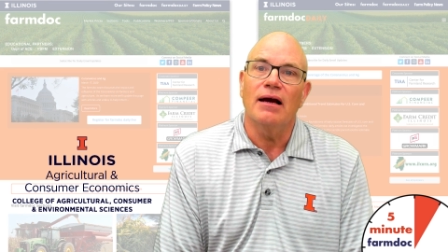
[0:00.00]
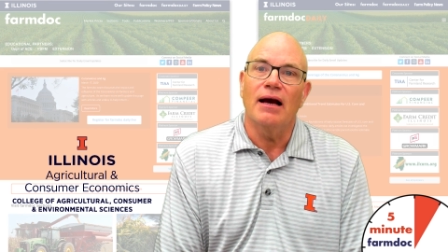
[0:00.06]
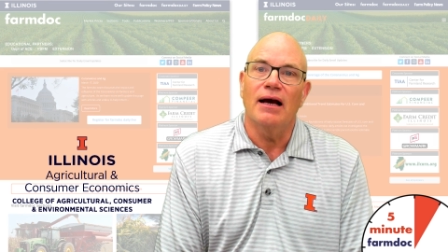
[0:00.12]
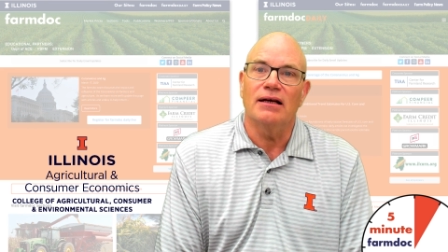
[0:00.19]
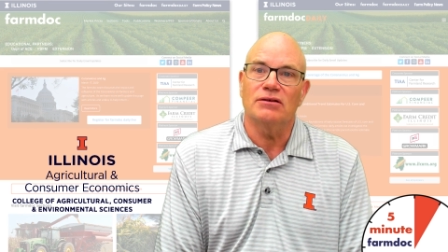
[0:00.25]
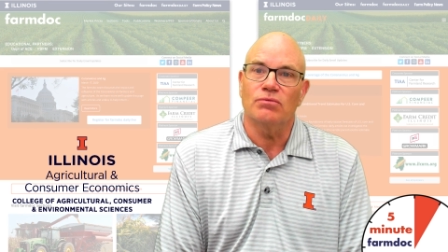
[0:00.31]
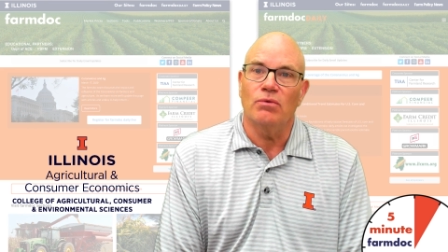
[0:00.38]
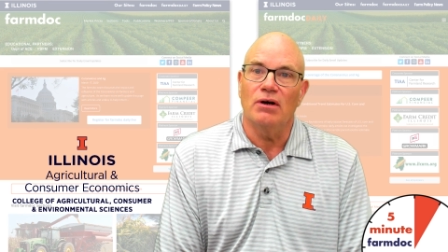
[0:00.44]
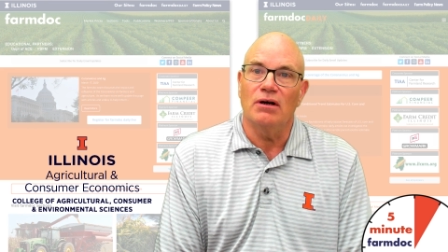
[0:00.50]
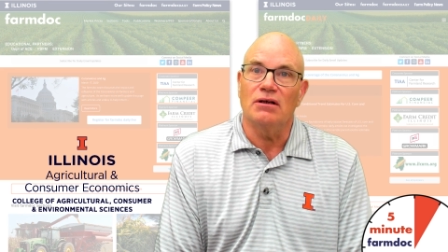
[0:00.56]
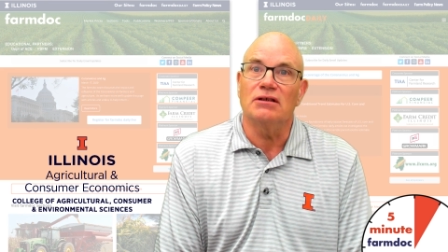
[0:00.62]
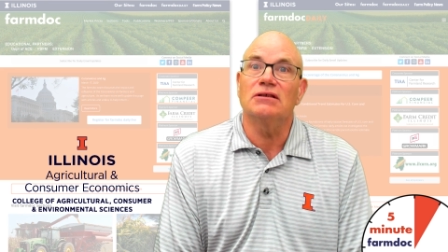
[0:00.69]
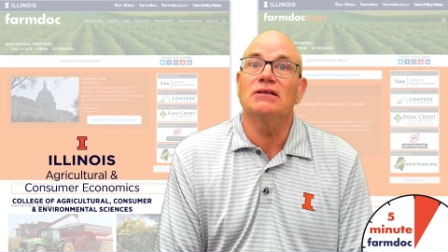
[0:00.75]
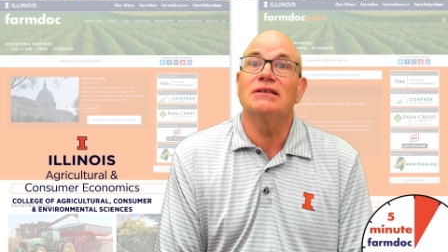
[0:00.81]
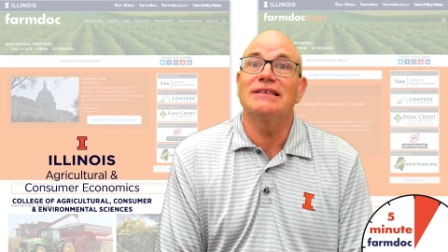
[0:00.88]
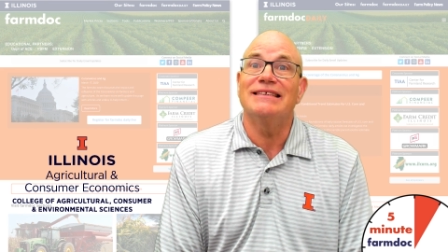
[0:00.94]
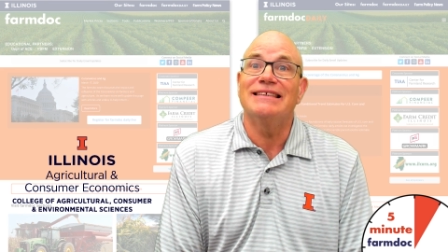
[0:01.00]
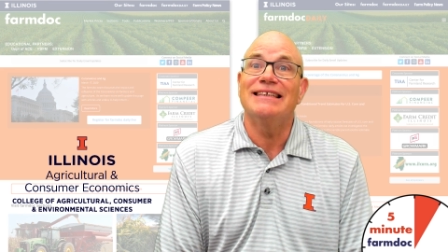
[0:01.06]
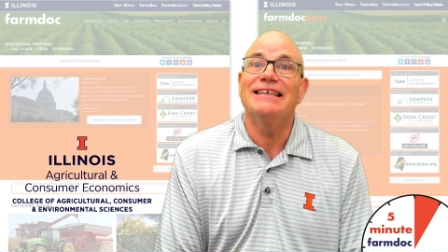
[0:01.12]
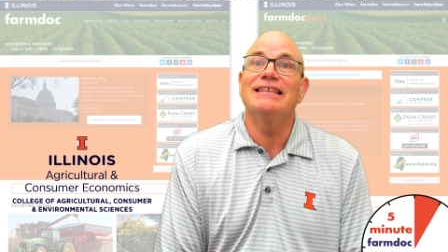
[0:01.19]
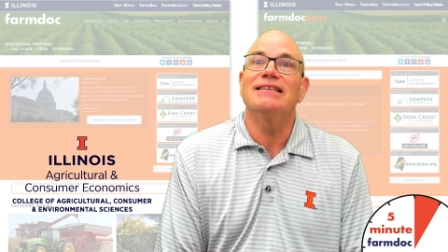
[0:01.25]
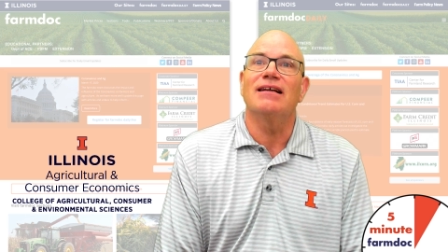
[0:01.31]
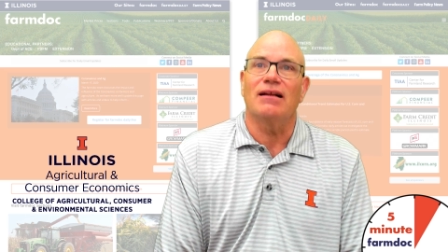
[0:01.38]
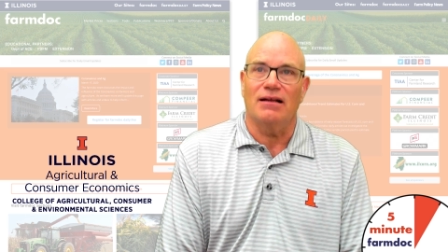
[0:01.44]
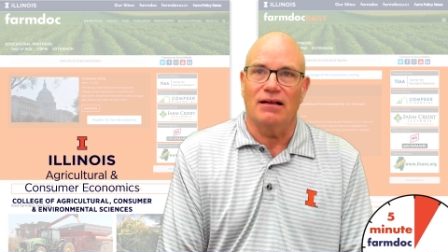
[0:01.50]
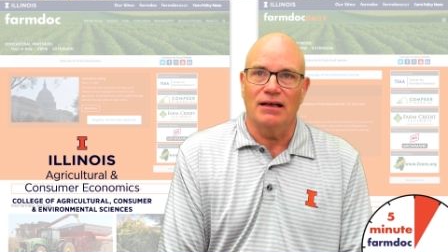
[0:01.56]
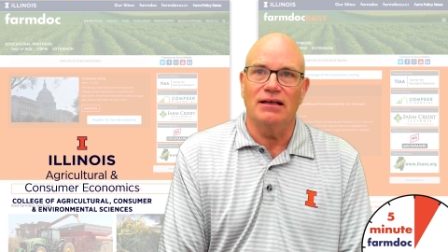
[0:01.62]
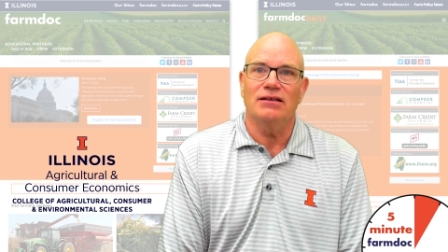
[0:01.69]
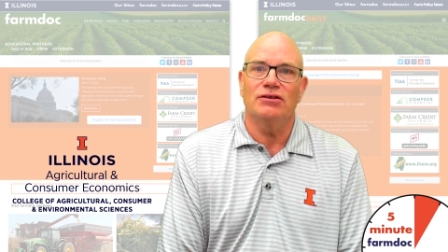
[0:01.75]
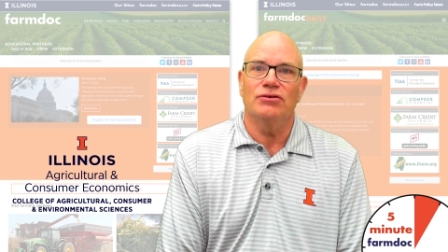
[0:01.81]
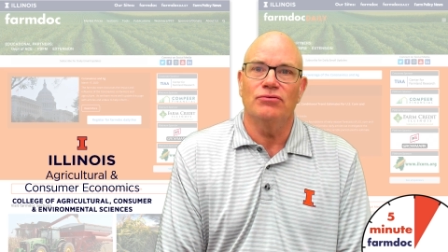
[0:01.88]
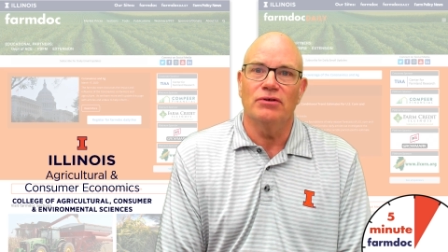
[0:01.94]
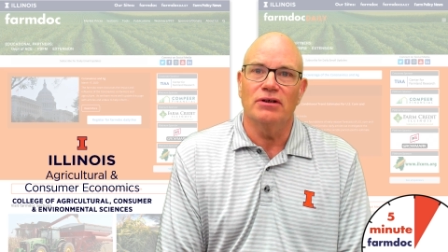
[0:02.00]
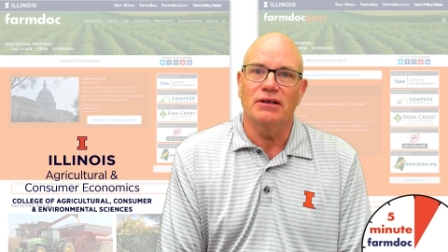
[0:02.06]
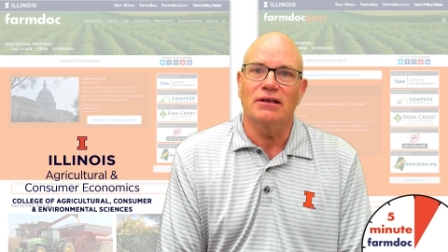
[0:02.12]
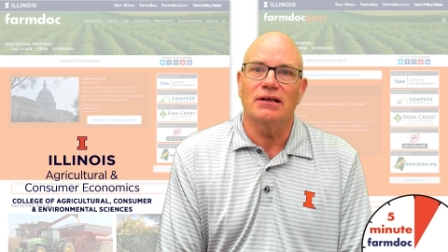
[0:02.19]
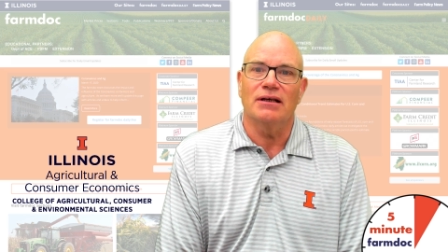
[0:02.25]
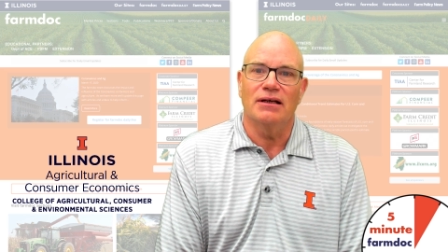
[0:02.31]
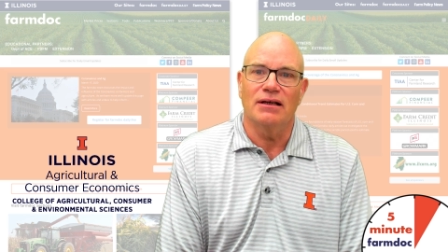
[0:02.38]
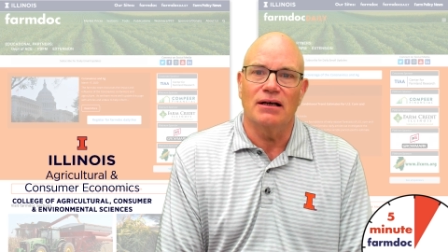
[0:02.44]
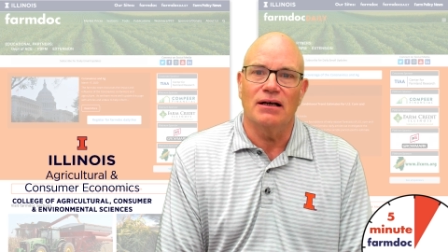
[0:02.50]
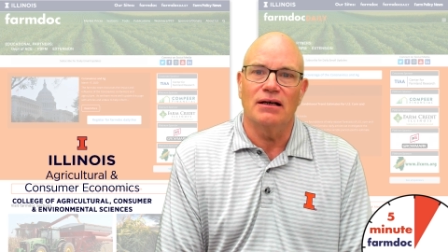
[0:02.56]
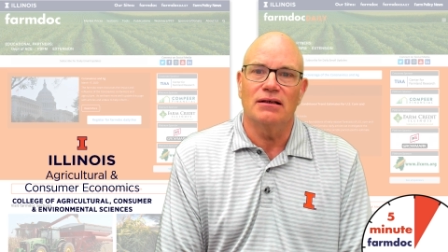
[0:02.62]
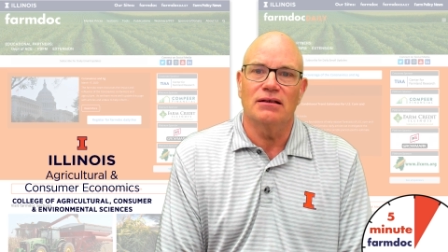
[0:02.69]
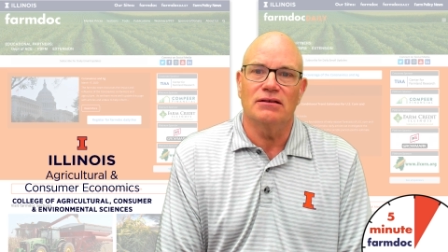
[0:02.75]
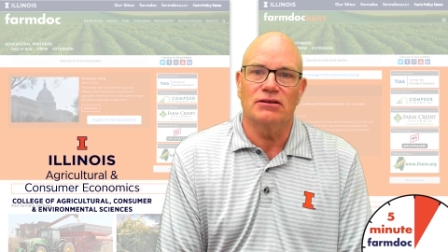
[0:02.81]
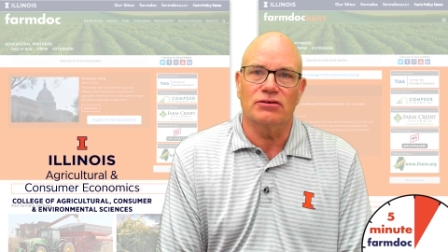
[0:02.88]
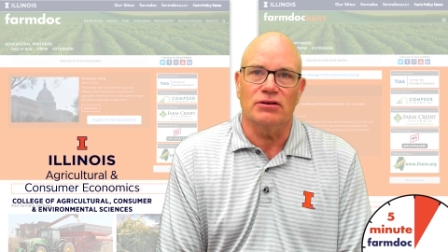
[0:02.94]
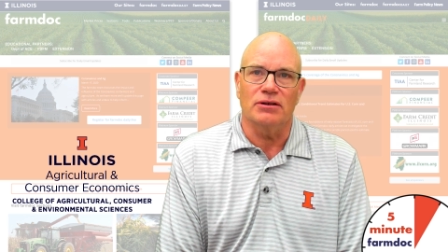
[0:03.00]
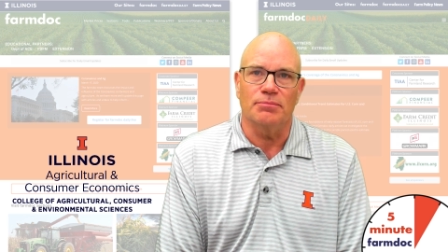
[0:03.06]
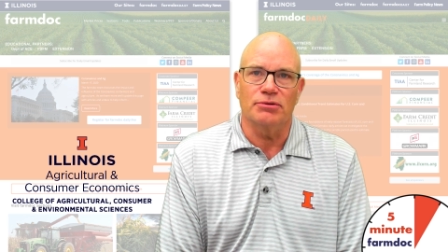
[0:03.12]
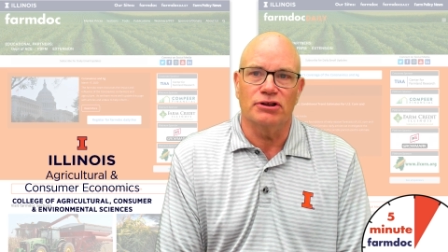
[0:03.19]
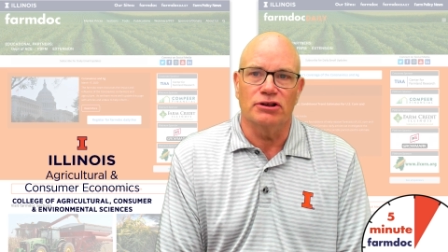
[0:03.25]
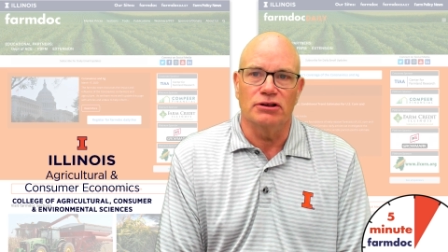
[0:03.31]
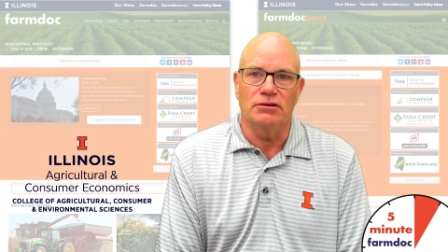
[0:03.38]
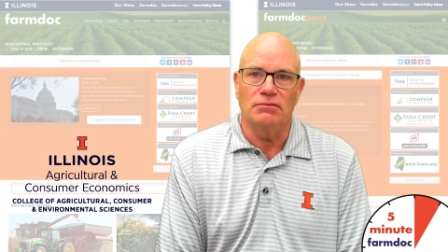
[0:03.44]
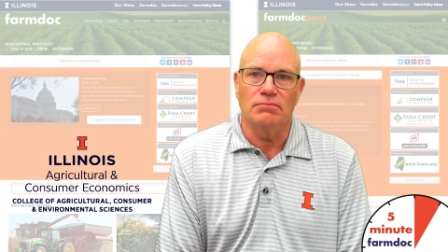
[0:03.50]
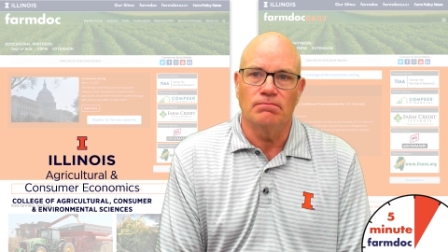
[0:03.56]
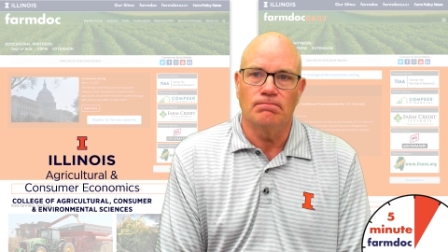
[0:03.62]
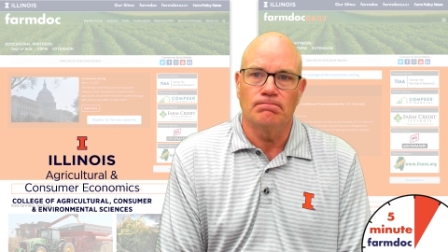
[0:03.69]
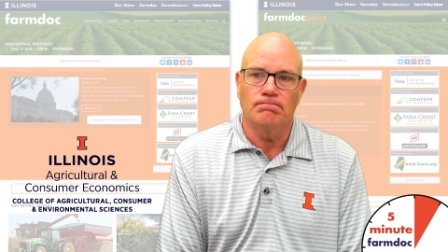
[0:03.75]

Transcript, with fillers: as well as seeing the link to it in our description.